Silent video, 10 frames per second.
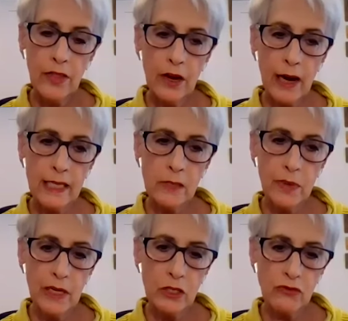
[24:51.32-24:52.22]
There has
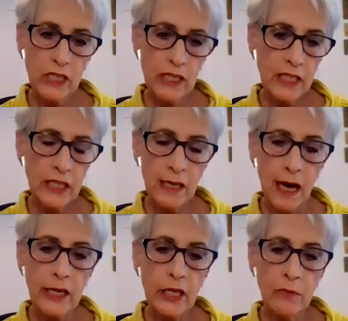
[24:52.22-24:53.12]
been a strategic
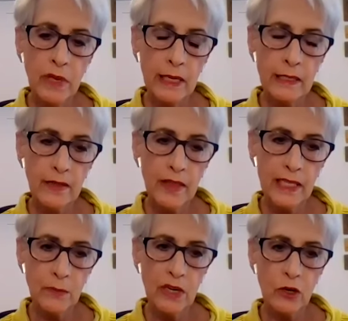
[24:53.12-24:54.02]
document
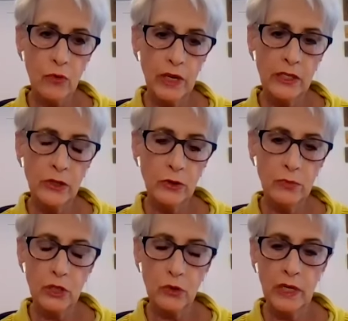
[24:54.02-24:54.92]
that's been agreed to
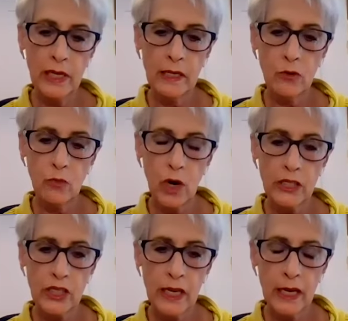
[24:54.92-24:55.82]
between
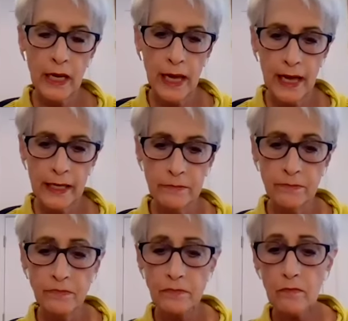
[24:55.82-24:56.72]
Russia and
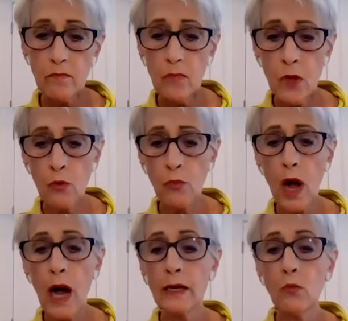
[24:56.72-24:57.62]

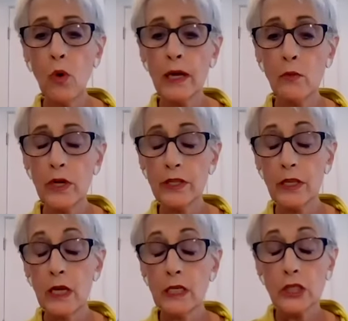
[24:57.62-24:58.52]
Iran, one with
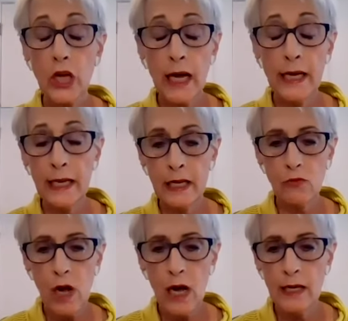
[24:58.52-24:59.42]
China and
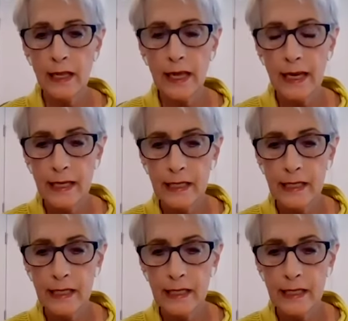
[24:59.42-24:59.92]
Iran that